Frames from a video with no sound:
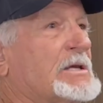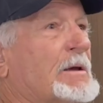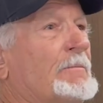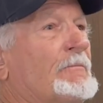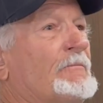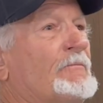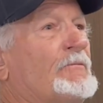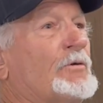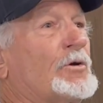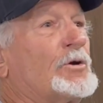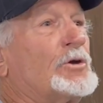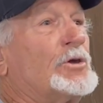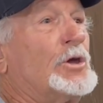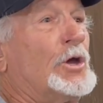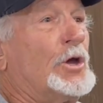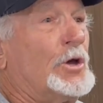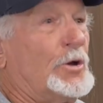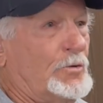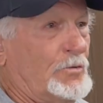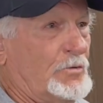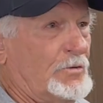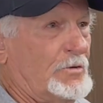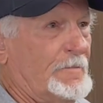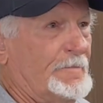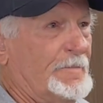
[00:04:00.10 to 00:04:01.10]
them for you.
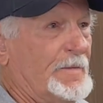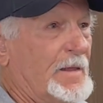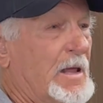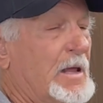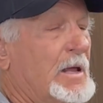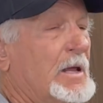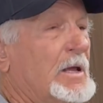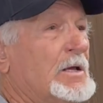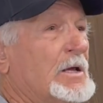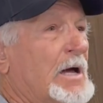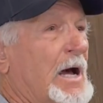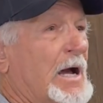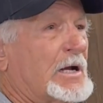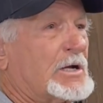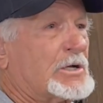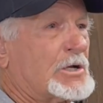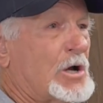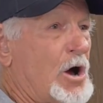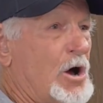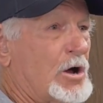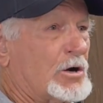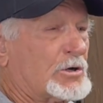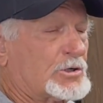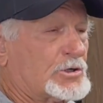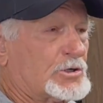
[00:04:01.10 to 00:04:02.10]
I
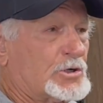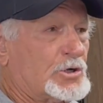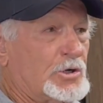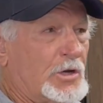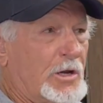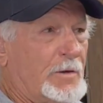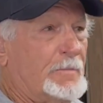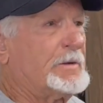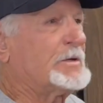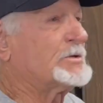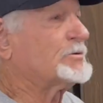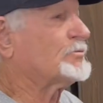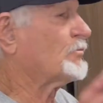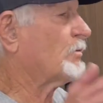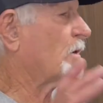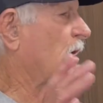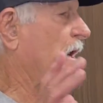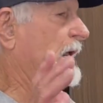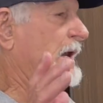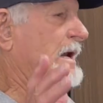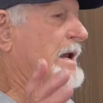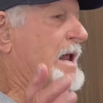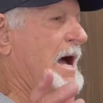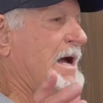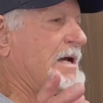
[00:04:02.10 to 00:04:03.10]
called Jim, he's a
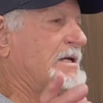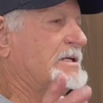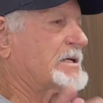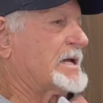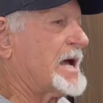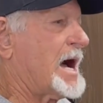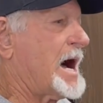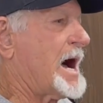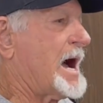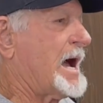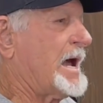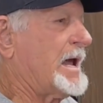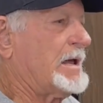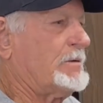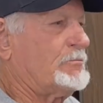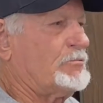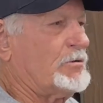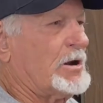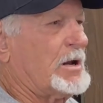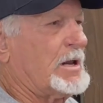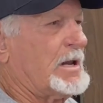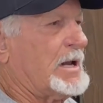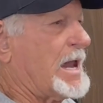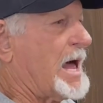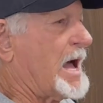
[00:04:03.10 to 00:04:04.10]
really nice guy, he
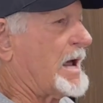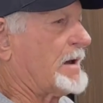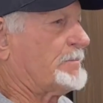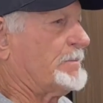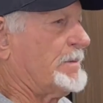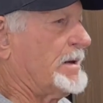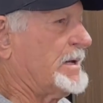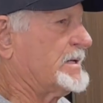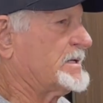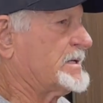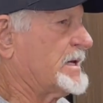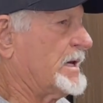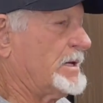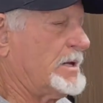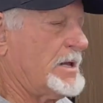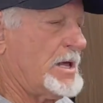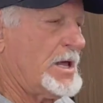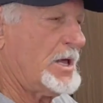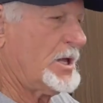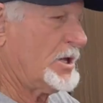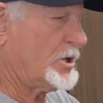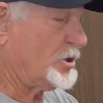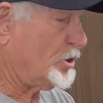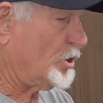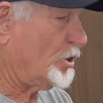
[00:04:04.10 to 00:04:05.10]
really liked me. He said,
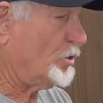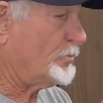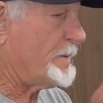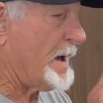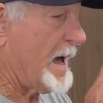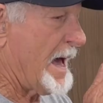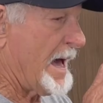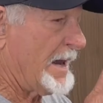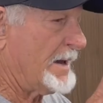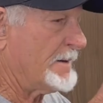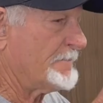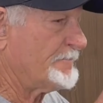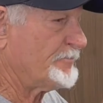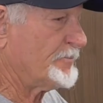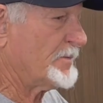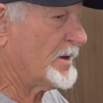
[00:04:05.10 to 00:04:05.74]
you bet.